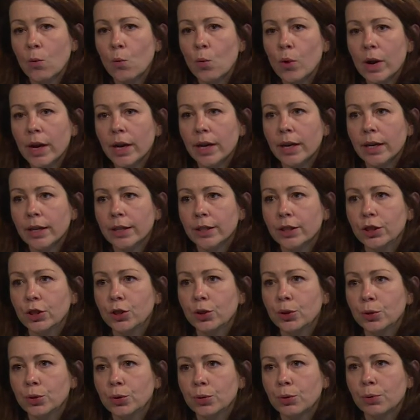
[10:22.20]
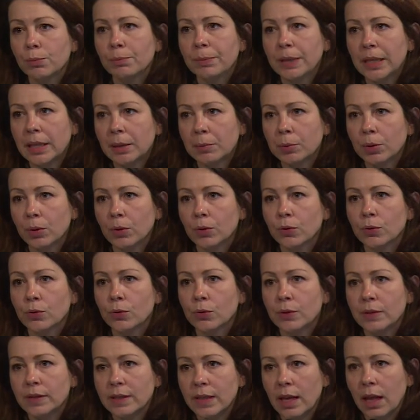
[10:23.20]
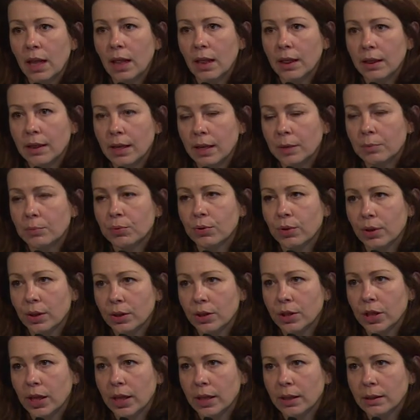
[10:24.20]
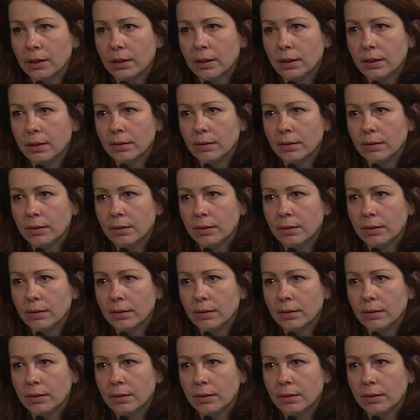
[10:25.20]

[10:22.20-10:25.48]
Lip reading: where you'll be able to sell that project.